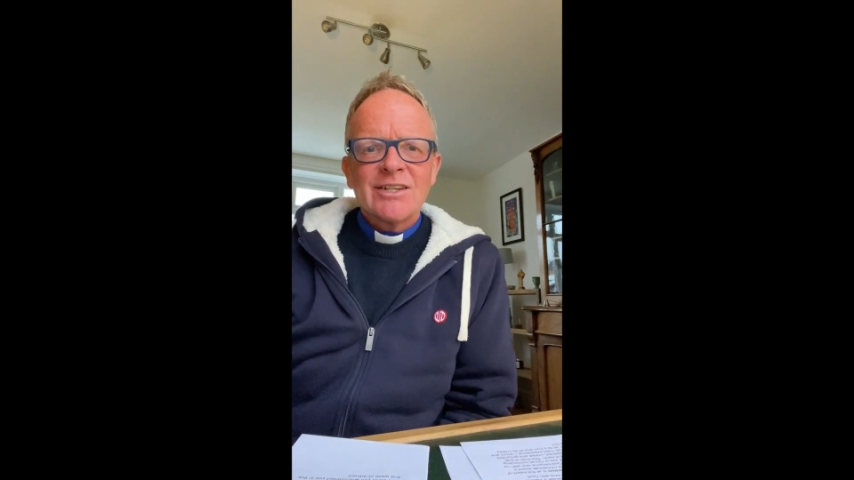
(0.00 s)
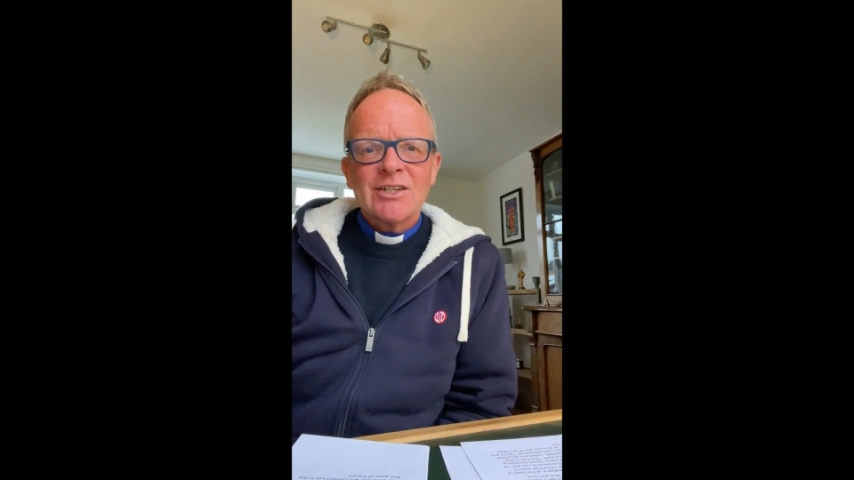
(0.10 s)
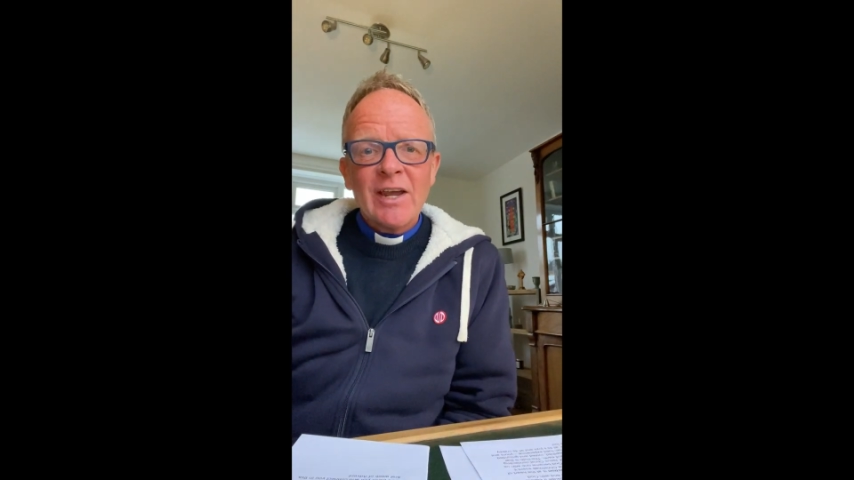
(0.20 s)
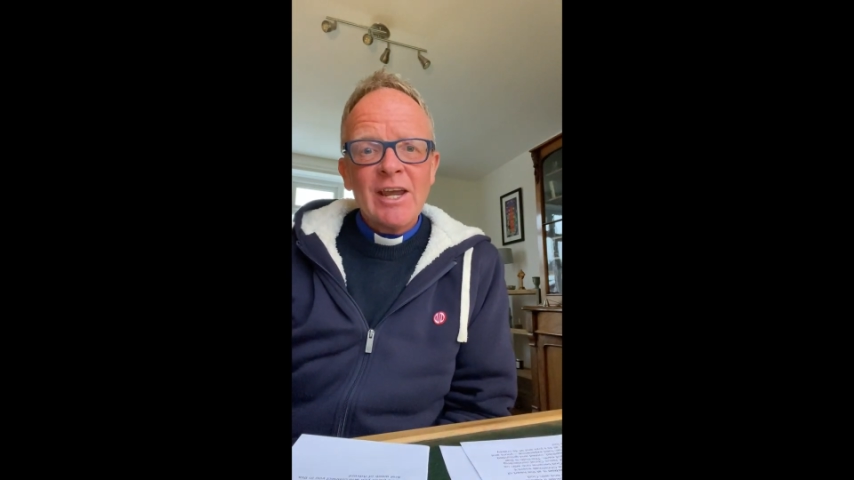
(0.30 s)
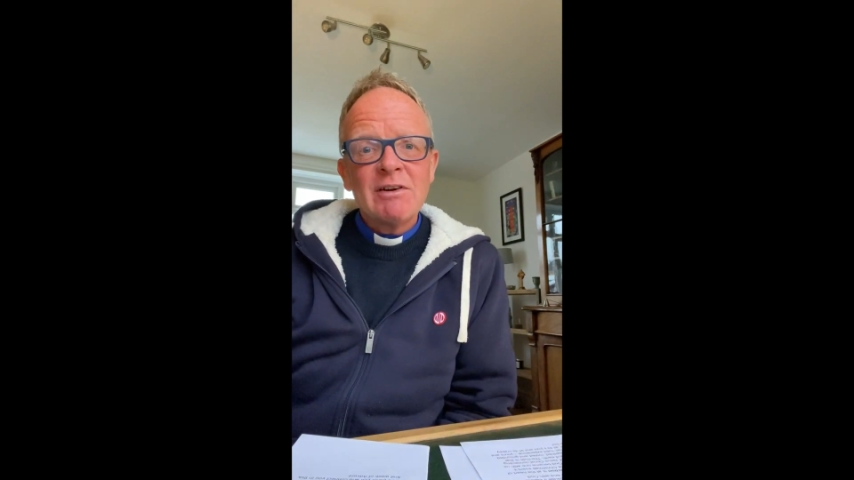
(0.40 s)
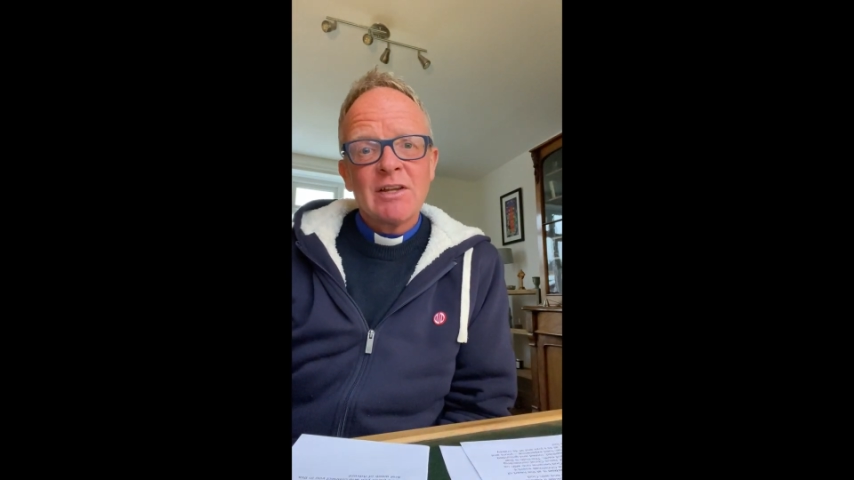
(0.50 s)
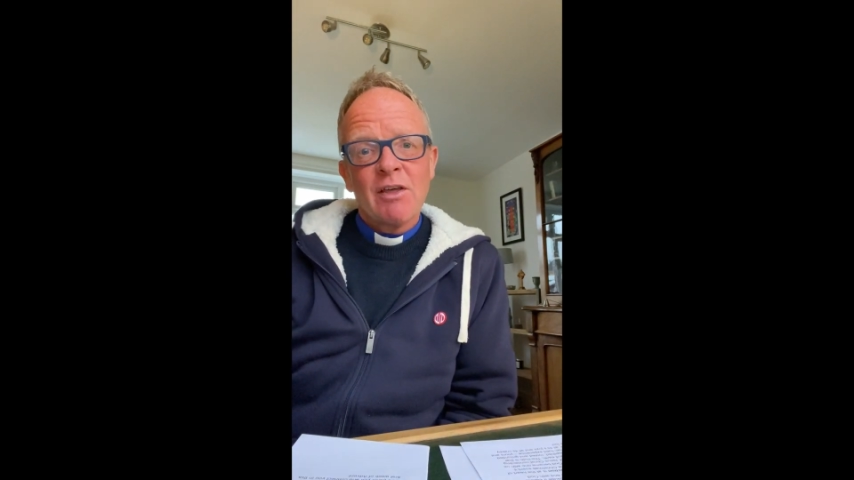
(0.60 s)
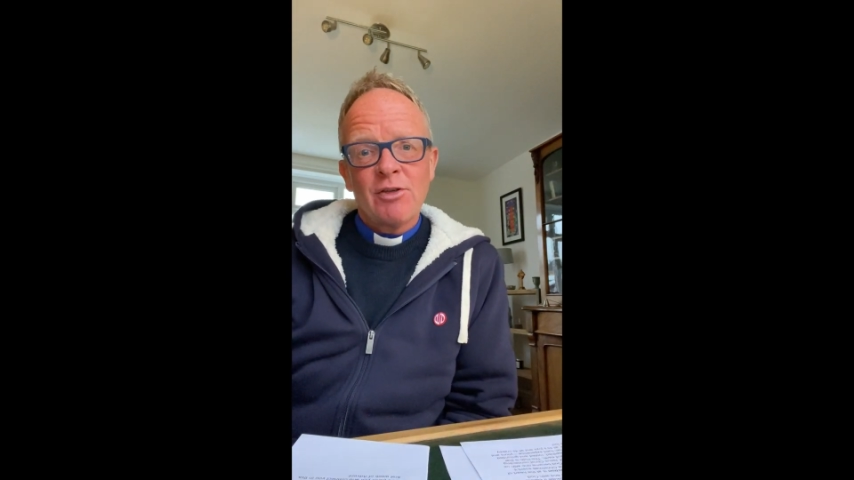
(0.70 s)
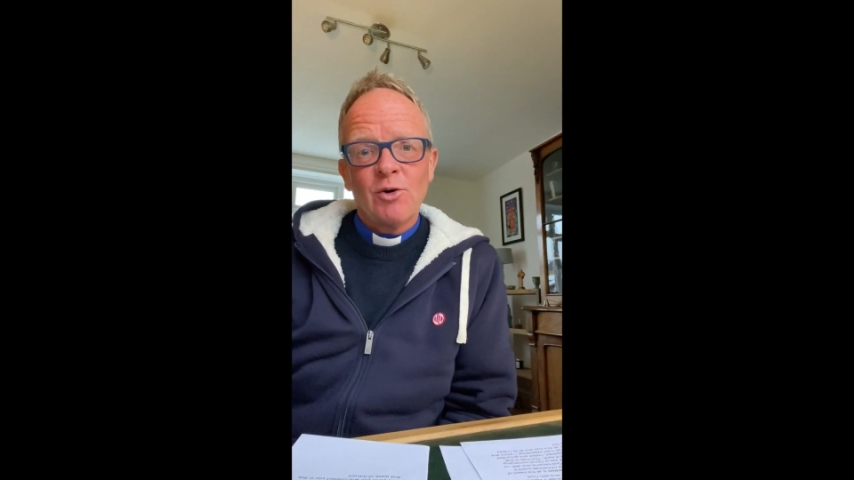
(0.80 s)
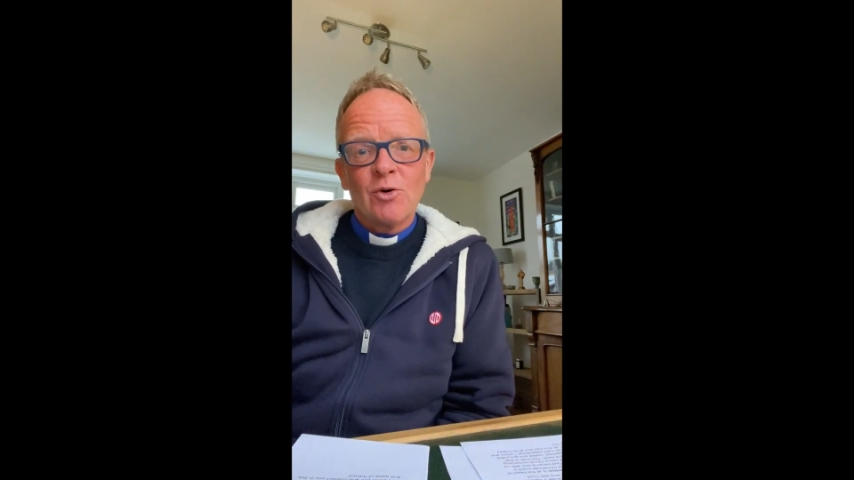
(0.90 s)
So here is a
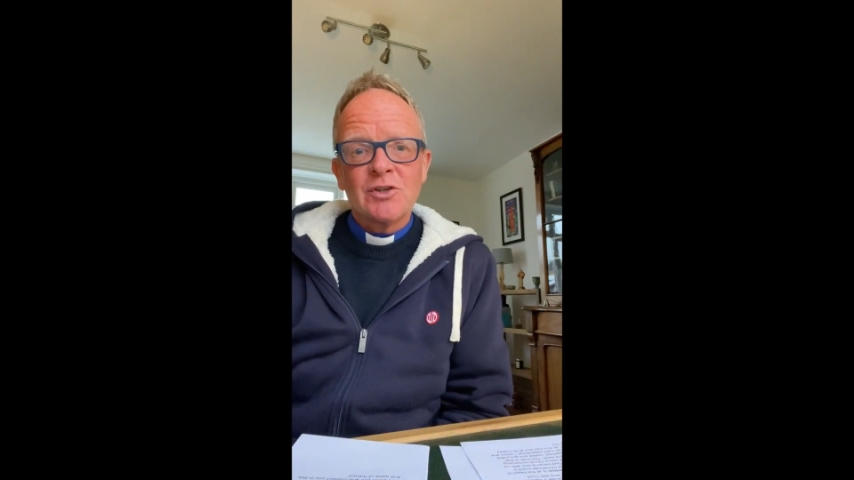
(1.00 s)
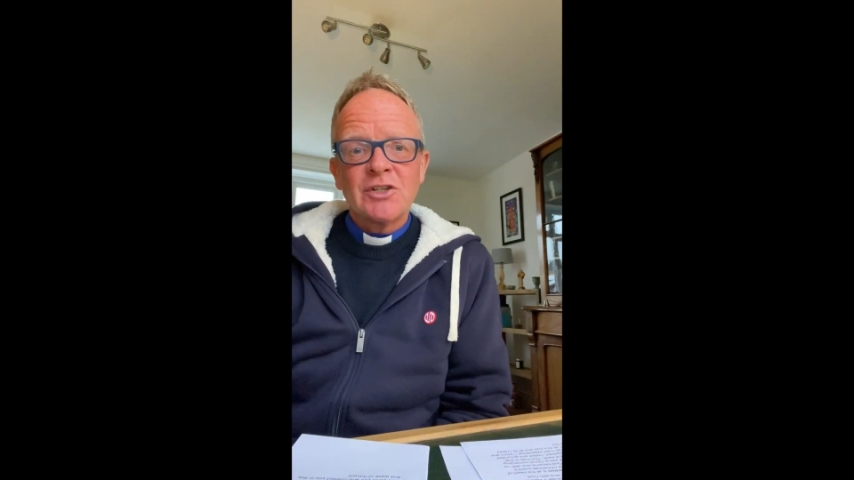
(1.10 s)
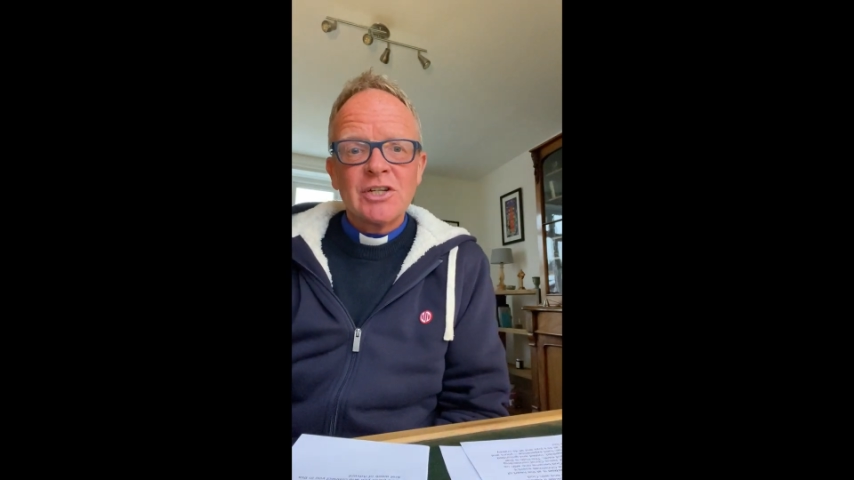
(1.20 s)
thought